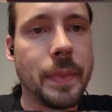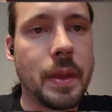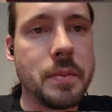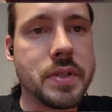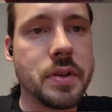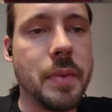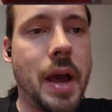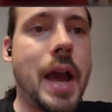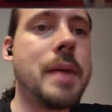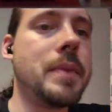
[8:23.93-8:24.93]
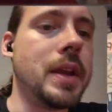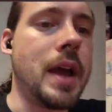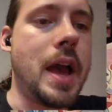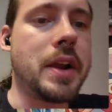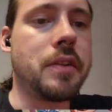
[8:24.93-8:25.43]
Mr. Mime and
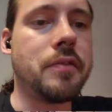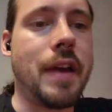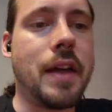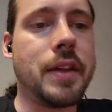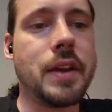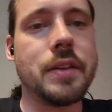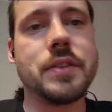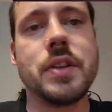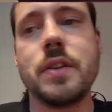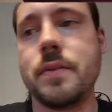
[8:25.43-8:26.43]
Iron Valiant.